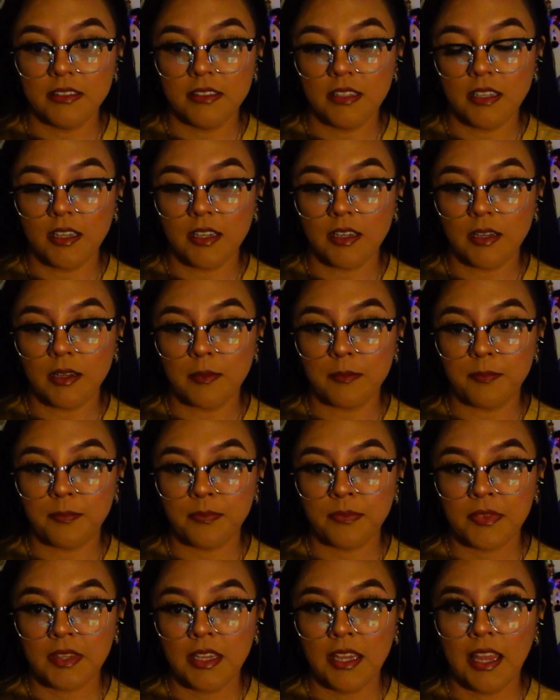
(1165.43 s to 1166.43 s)

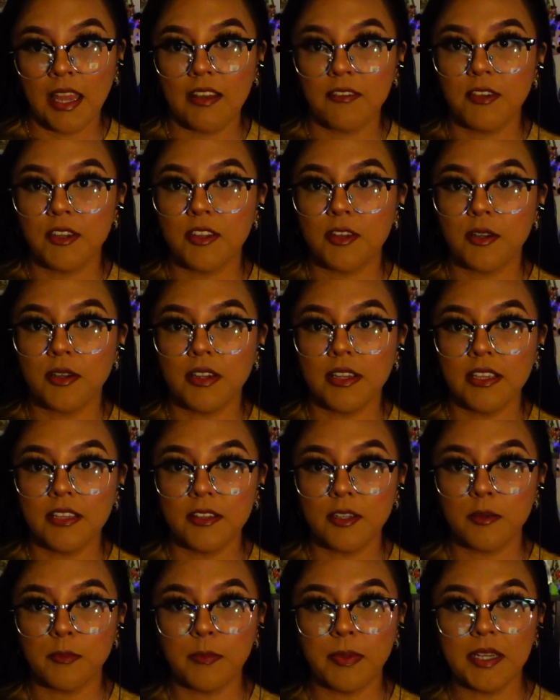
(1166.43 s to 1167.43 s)
have
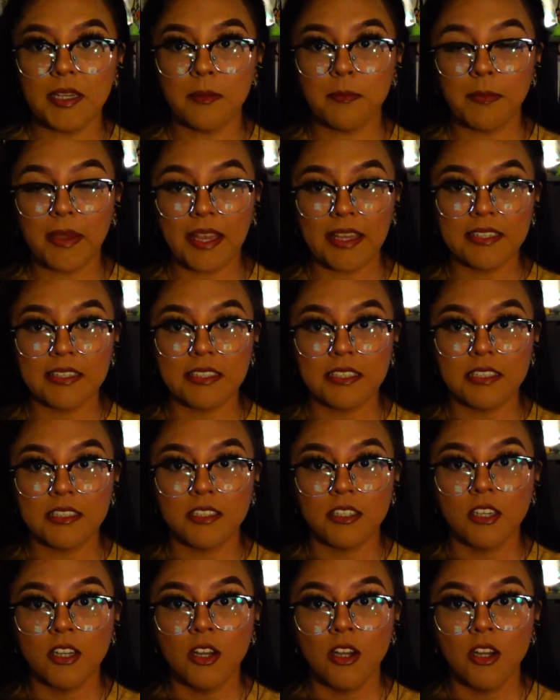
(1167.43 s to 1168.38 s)
either been abandoned